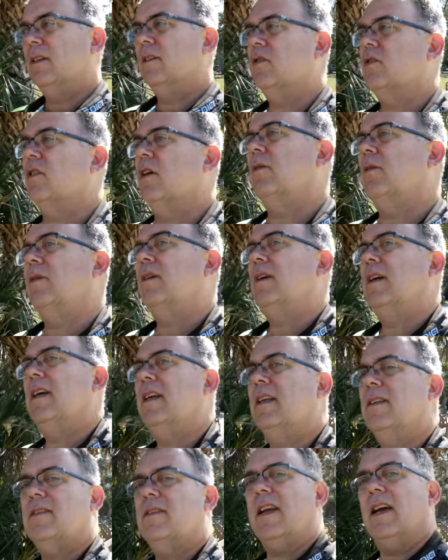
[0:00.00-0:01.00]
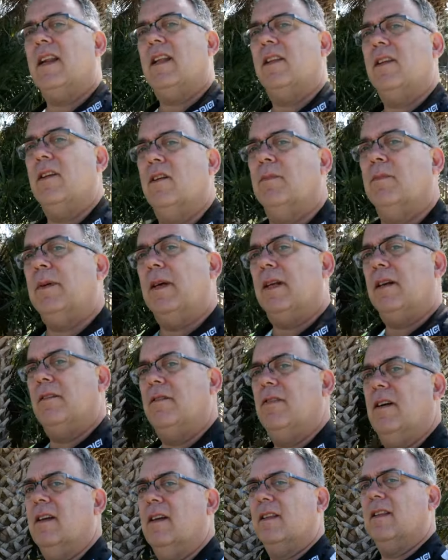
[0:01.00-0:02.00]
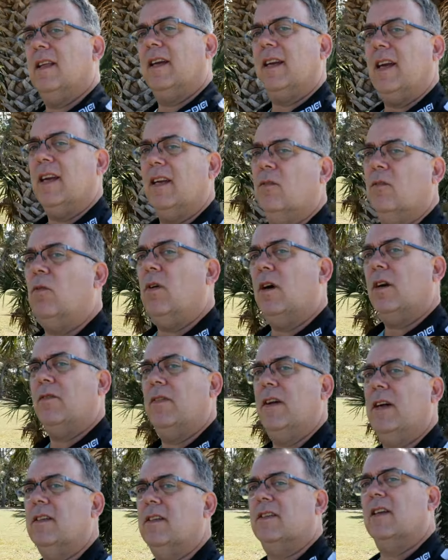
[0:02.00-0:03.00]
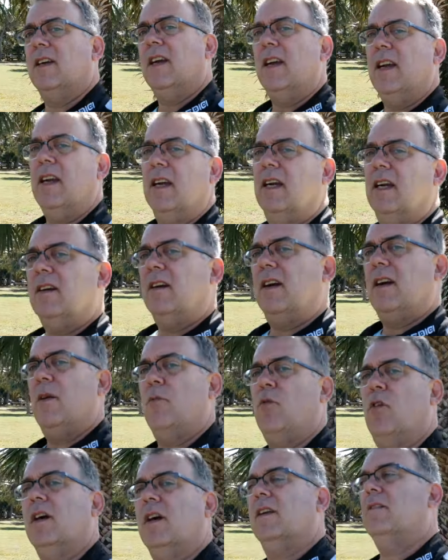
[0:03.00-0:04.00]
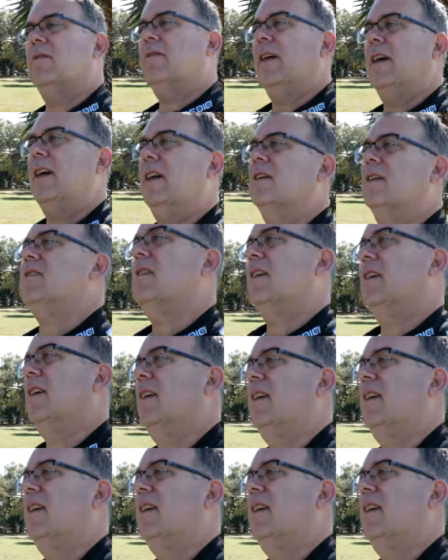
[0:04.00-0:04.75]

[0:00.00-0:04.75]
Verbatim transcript: so it's got a little bit of like I can walk fast here I am walking fast